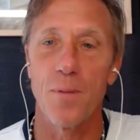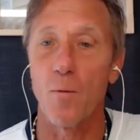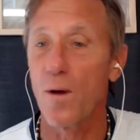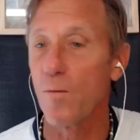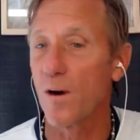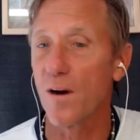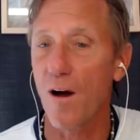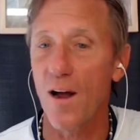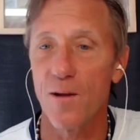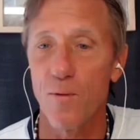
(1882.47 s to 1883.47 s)
Uh, but we were
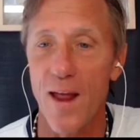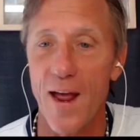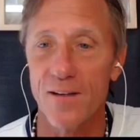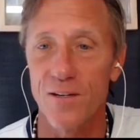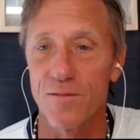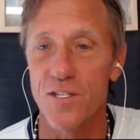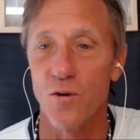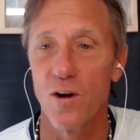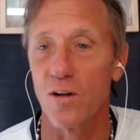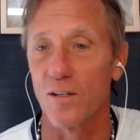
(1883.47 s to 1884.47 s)
in highly ah, reactive
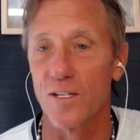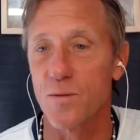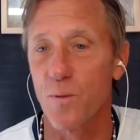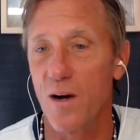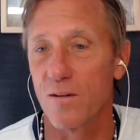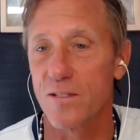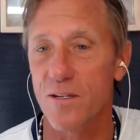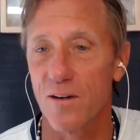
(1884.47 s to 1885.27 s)
soil as well.